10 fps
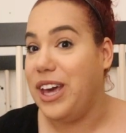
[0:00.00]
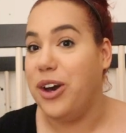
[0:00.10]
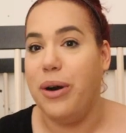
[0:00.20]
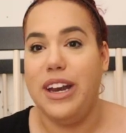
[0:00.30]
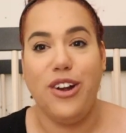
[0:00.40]

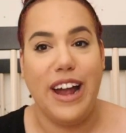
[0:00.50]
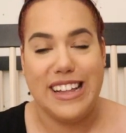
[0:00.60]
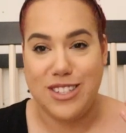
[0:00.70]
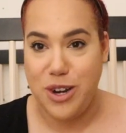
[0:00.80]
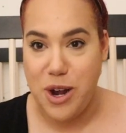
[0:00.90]
you and you're
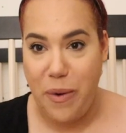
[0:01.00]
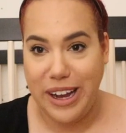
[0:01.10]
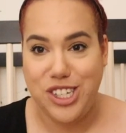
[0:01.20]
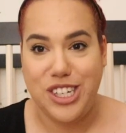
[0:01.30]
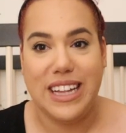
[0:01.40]
answering
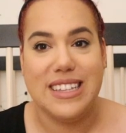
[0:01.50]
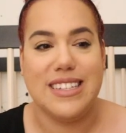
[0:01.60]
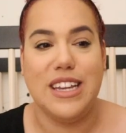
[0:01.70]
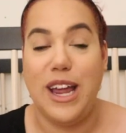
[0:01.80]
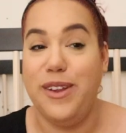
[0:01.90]

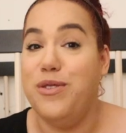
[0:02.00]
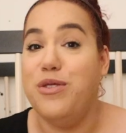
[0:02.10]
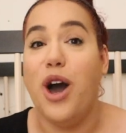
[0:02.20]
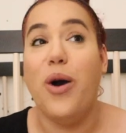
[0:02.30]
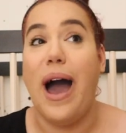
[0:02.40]
questions and you
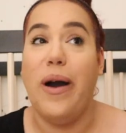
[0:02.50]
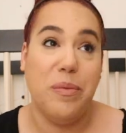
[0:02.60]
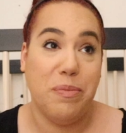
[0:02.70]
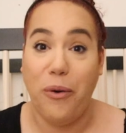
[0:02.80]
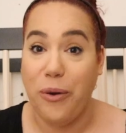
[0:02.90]
know
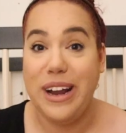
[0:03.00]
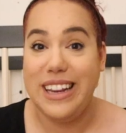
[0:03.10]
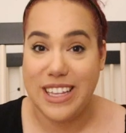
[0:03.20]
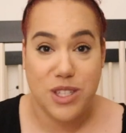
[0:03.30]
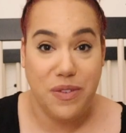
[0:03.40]
how
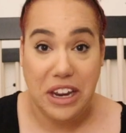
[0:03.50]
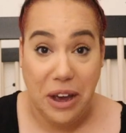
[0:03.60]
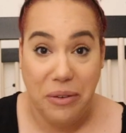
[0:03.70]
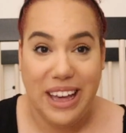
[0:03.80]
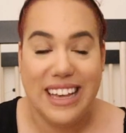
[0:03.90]
important this
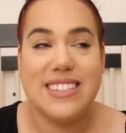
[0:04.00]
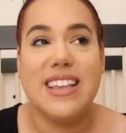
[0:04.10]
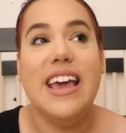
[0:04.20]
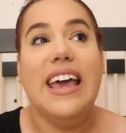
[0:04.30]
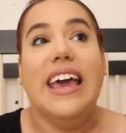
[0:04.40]
video is,